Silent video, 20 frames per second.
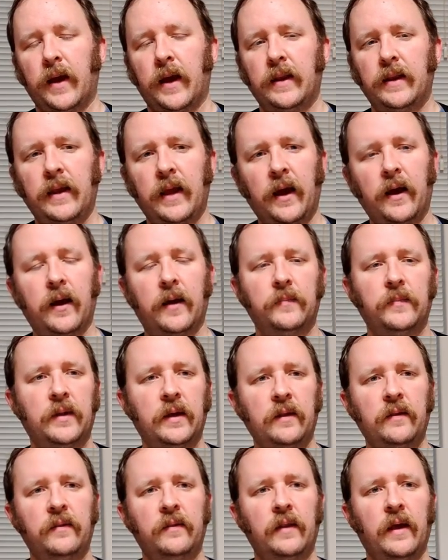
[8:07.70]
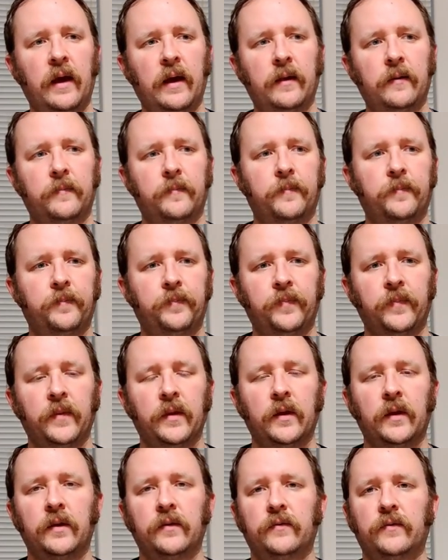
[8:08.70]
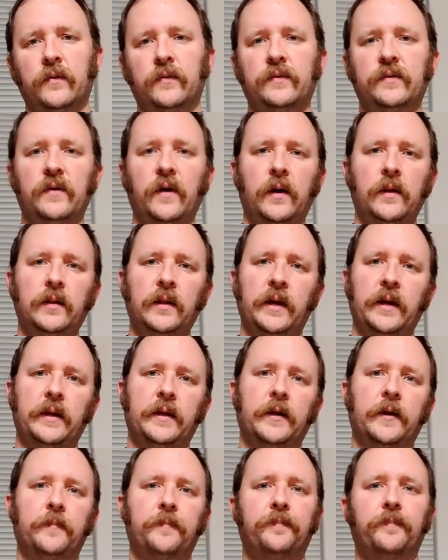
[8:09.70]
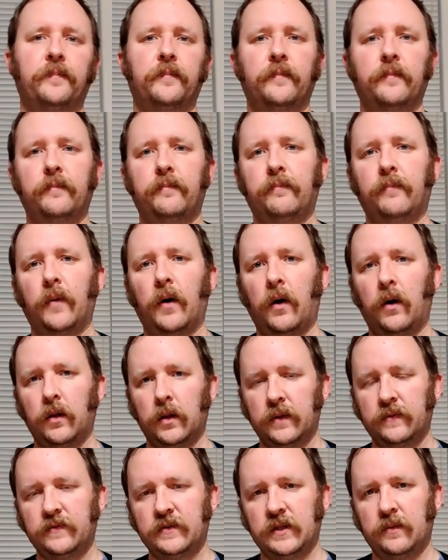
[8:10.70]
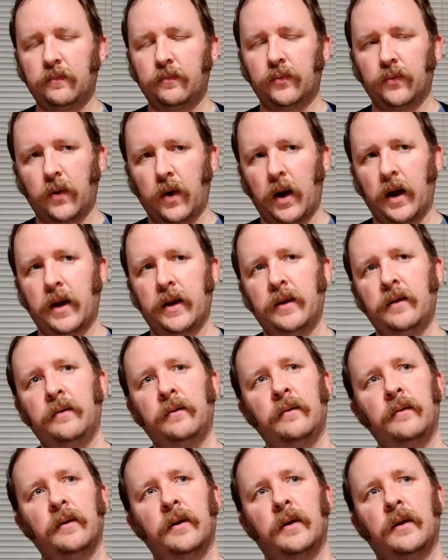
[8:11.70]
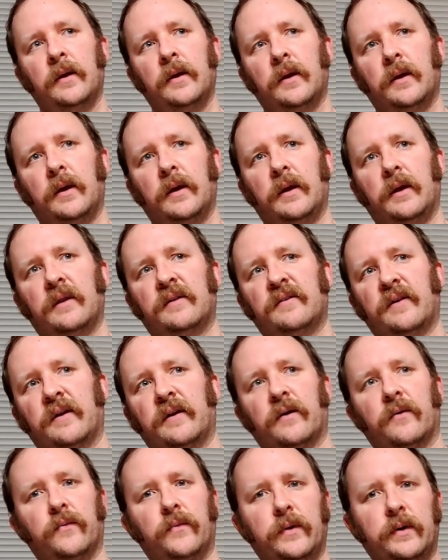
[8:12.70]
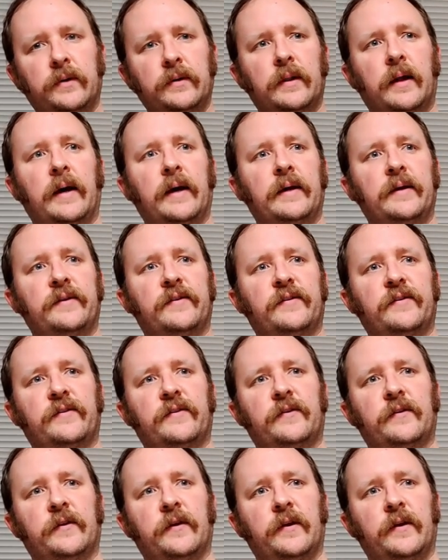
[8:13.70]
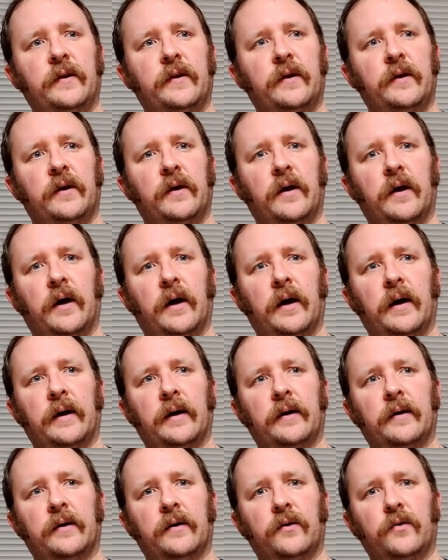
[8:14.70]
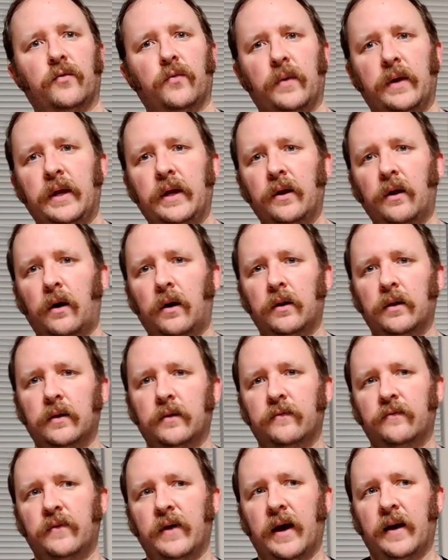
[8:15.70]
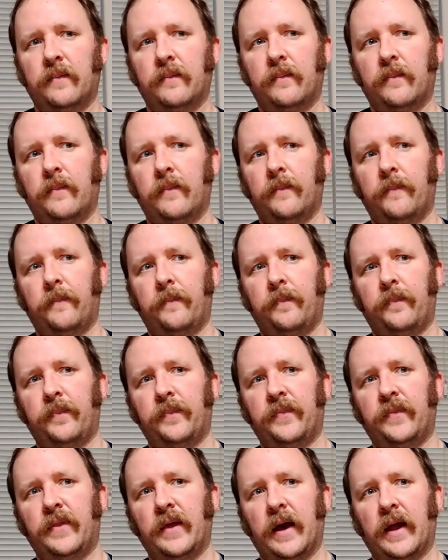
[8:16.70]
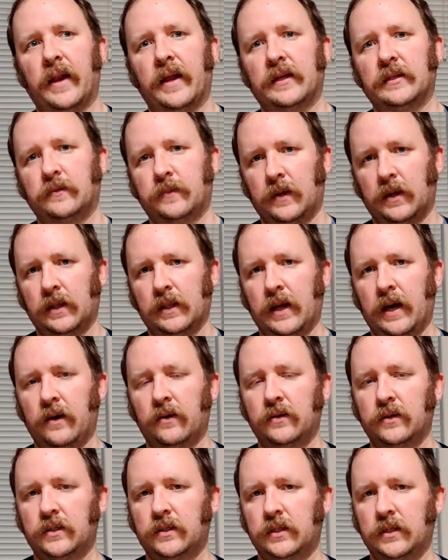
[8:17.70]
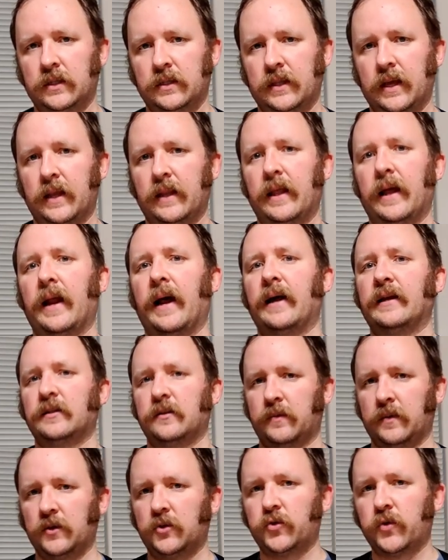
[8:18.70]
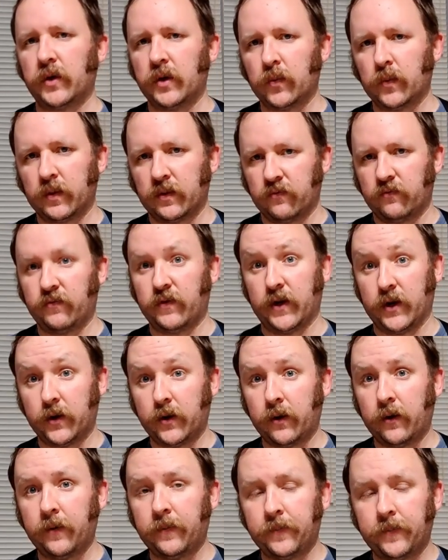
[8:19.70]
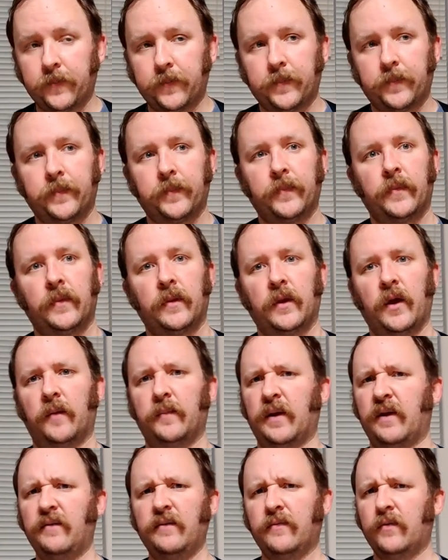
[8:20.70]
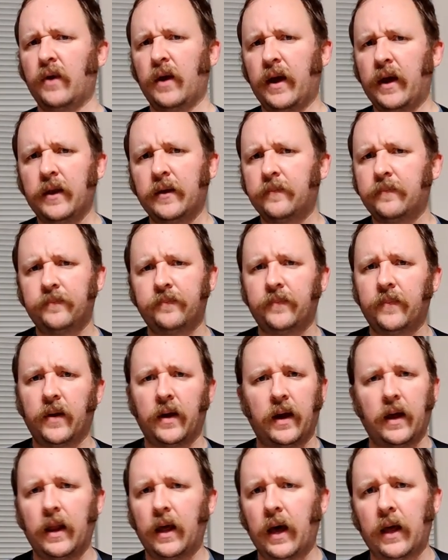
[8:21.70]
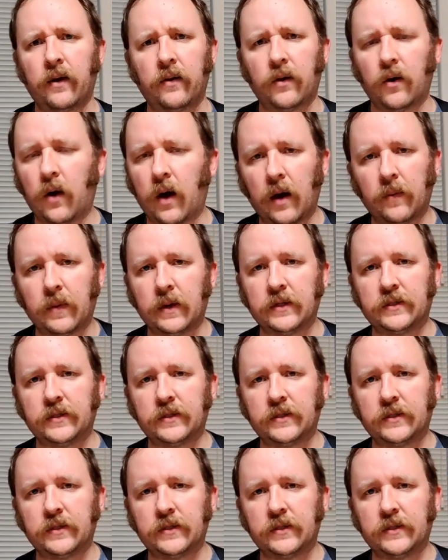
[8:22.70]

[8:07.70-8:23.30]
And yeah, I'm getting that. So it's not like olives in brine. It's like a real nice green olive that has been allowed to, that hasn't been treated with a vinegar. Have you ever had? I don't know